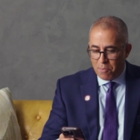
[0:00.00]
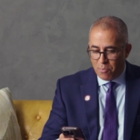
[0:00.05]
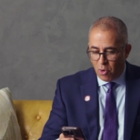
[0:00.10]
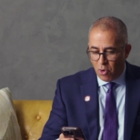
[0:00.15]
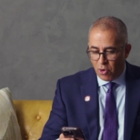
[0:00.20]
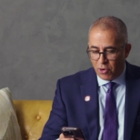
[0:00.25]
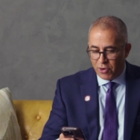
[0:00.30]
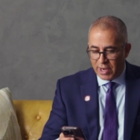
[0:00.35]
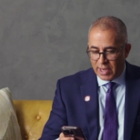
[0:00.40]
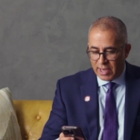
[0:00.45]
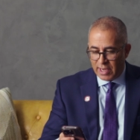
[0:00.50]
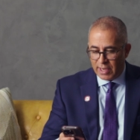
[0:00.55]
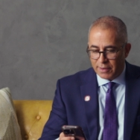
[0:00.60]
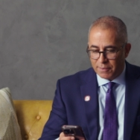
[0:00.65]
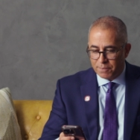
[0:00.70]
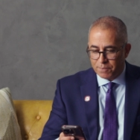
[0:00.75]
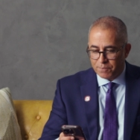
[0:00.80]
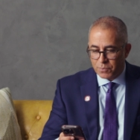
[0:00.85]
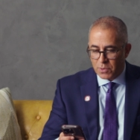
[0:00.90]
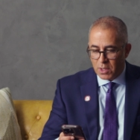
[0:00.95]
pouring in.
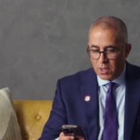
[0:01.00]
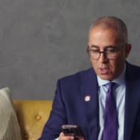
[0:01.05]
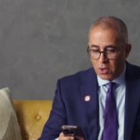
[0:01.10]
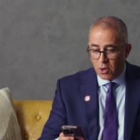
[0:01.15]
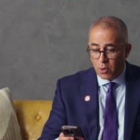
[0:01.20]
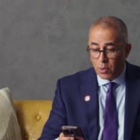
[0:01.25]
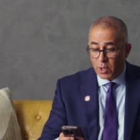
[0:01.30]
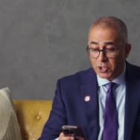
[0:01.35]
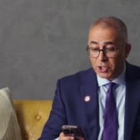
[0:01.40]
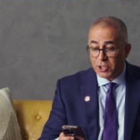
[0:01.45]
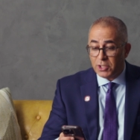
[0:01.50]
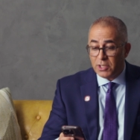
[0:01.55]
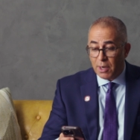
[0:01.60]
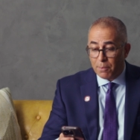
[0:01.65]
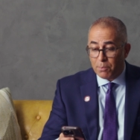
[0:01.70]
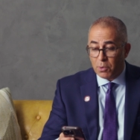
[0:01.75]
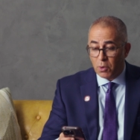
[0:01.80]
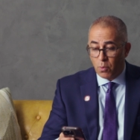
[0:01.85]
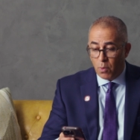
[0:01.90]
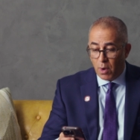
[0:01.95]
Question
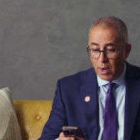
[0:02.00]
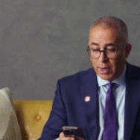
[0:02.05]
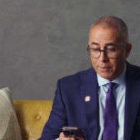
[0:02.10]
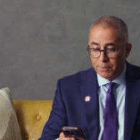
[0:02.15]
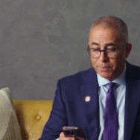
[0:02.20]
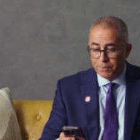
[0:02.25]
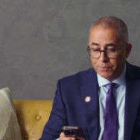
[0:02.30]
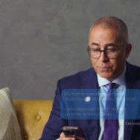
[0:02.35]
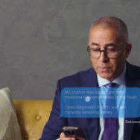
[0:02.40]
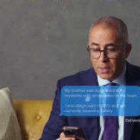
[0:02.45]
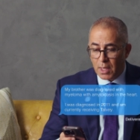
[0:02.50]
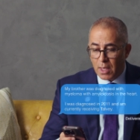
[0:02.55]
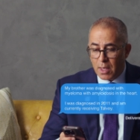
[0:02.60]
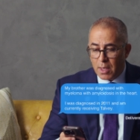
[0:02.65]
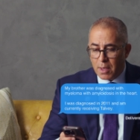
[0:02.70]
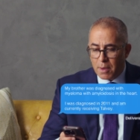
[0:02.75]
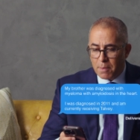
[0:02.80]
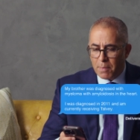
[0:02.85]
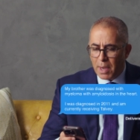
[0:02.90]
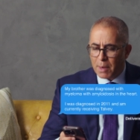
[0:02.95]
number one,
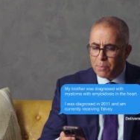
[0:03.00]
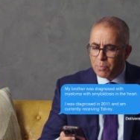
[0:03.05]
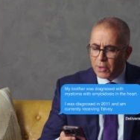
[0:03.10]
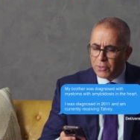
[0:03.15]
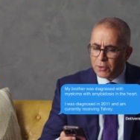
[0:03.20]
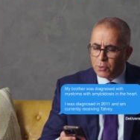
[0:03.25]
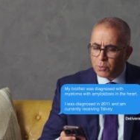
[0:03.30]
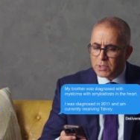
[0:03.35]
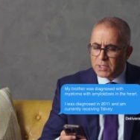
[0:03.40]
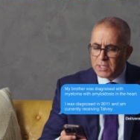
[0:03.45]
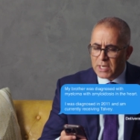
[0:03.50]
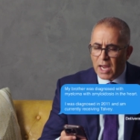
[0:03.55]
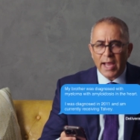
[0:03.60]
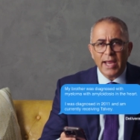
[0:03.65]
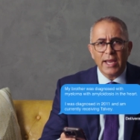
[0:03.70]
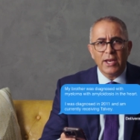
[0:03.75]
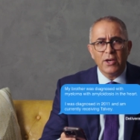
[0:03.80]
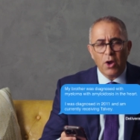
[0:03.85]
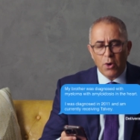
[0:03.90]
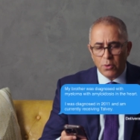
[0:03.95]
my brother was
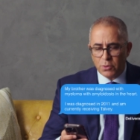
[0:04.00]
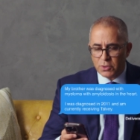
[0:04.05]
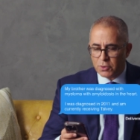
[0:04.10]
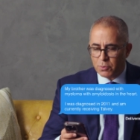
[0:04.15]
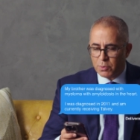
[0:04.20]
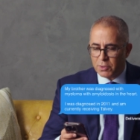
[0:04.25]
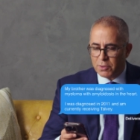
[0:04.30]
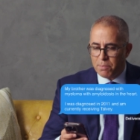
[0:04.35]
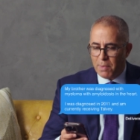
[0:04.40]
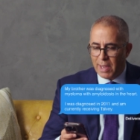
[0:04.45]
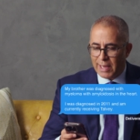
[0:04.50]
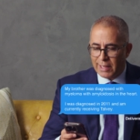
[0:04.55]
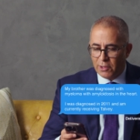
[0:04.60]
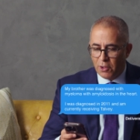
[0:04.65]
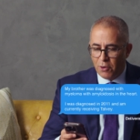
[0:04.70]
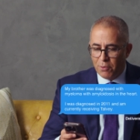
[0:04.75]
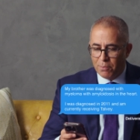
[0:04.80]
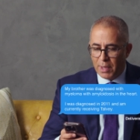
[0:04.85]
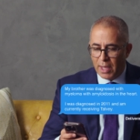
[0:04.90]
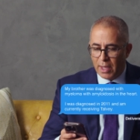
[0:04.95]
diagnosed with
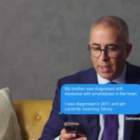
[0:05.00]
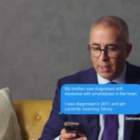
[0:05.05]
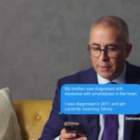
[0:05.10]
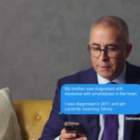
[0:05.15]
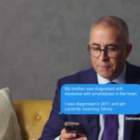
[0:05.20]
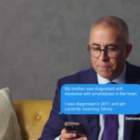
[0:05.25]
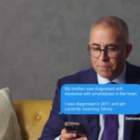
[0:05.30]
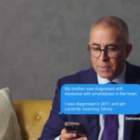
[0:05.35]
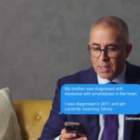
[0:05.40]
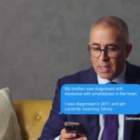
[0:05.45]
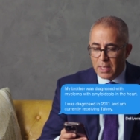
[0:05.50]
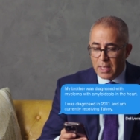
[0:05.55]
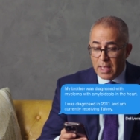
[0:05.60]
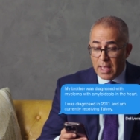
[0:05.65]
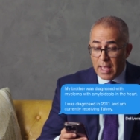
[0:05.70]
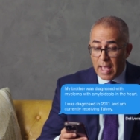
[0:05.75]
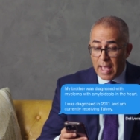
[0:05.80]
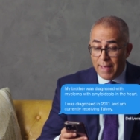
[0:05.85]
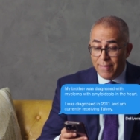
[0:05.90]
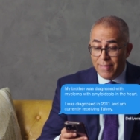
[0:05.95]
myeloma
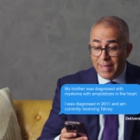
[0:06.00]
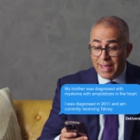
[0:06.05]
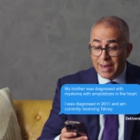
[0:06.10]
and